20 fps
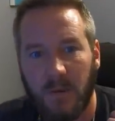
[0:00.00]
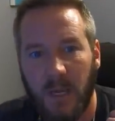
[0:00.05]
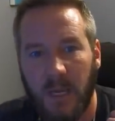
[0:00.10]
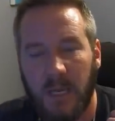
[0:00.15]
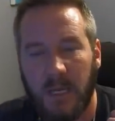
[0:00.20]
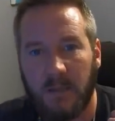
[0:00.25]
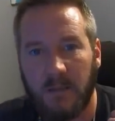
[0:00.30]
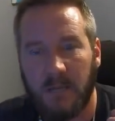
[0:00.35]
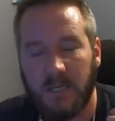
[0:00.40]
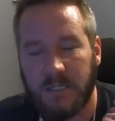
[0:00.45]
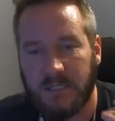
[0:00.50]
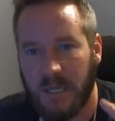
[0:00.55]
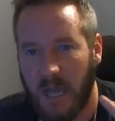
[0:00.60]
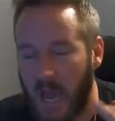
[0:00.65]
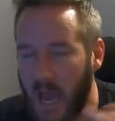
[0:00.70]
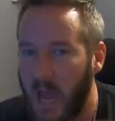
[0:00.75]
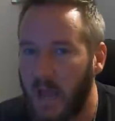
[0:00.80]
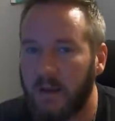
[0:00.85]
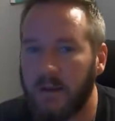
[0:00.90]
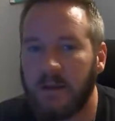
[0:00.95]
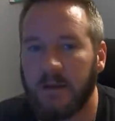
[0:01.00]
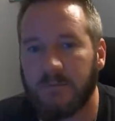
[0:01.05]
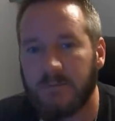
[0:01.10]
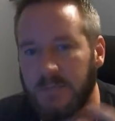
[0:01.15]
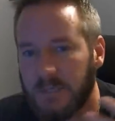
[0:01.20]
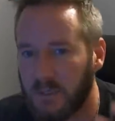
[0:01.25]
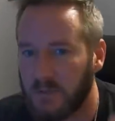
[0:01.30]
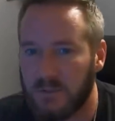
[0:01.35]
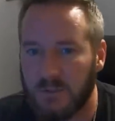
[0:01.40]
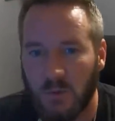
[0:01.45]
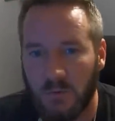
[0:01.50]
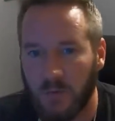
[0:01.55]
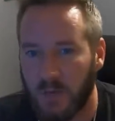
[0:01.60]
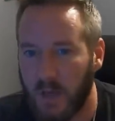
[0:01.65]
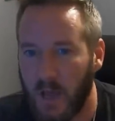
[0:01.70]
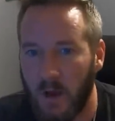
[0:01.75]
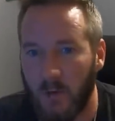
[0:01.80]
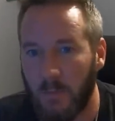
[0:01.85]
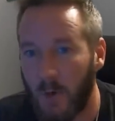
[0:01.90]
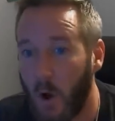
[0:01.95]
And these additives sort
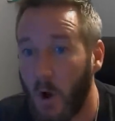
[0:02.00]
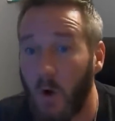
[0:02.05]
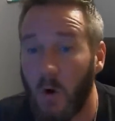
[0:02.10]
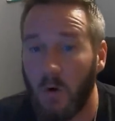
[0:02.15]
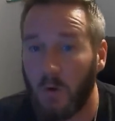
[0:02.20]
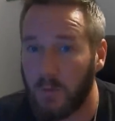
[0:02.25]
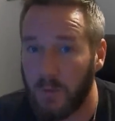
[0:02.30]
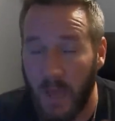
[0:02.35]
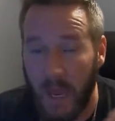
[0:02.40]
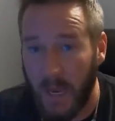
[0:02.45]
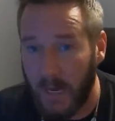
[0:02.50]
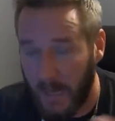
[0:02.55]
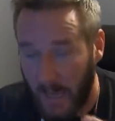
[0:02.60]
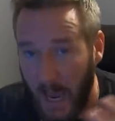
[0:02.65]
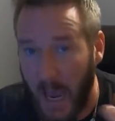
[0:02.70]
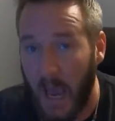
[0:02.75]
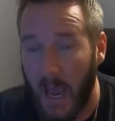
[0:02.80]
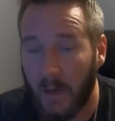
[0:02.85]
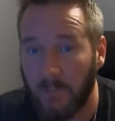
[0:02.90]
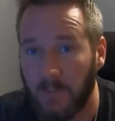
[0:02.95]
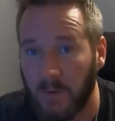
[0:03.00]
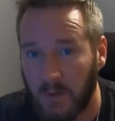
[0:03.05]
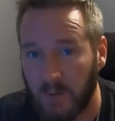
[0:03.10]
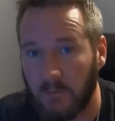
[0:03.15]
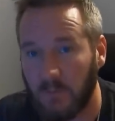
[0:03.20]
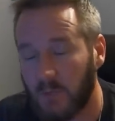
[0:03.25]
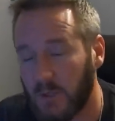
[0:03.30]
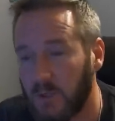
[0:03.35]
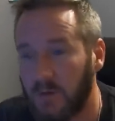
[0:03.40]
of help all that happen.